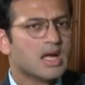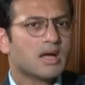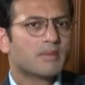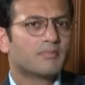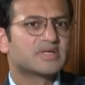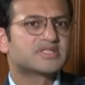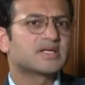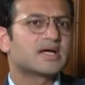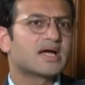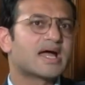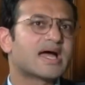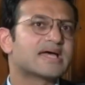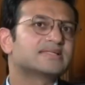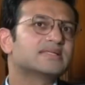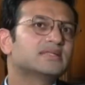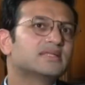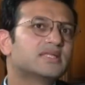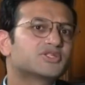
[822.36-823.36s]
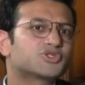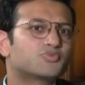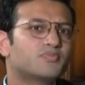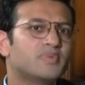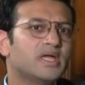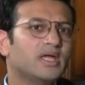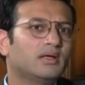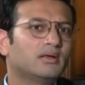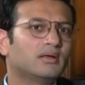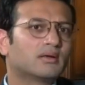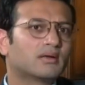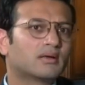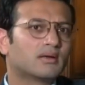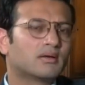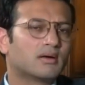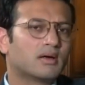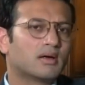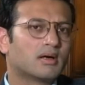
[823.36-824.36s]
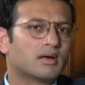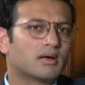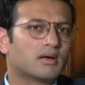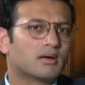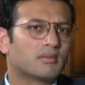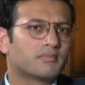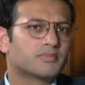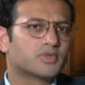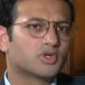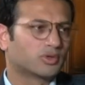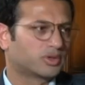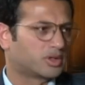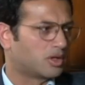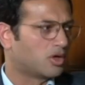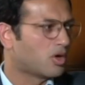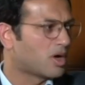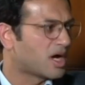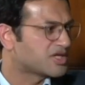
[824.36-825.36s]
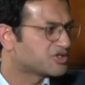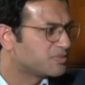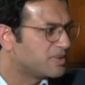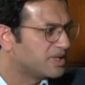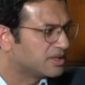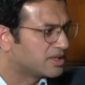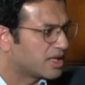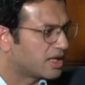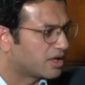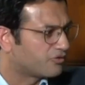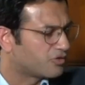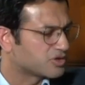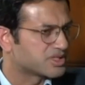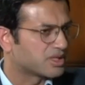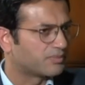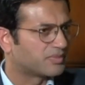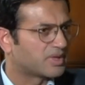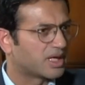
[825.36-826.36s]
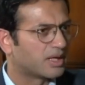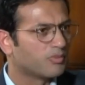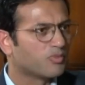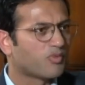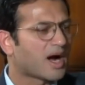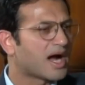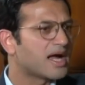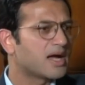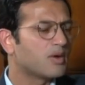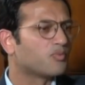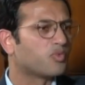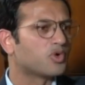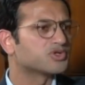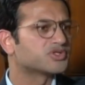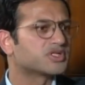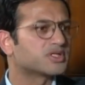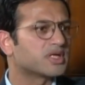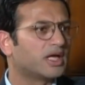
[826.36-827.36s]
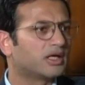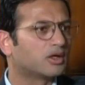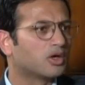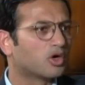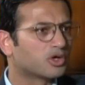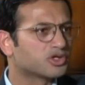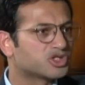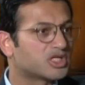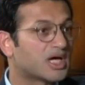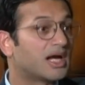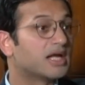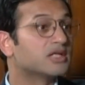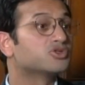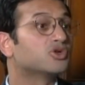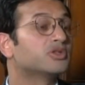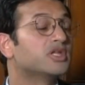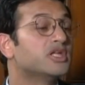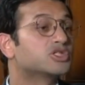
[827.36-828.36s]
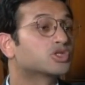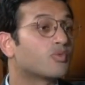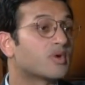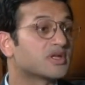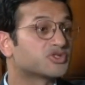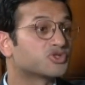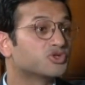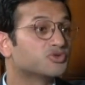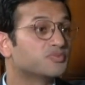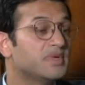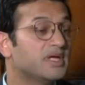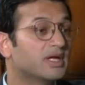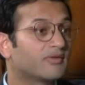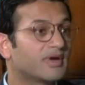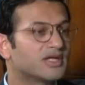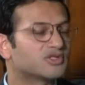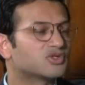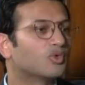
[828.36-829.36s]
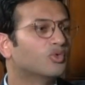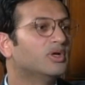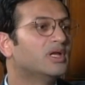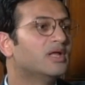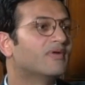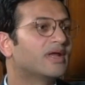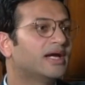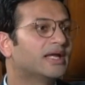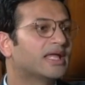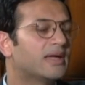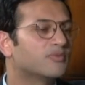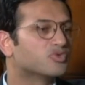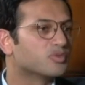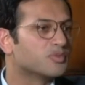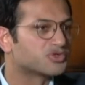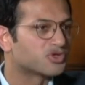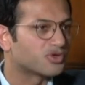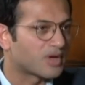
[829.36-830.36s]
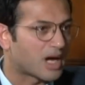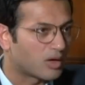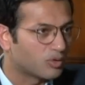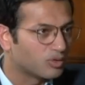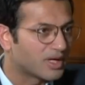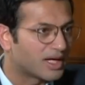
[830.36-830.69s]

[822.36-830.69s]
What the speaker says: But sir, hasn't this been, the law has been there for some time. Why was it not challenged, or these questions being raised only when it came to Mr. Rahul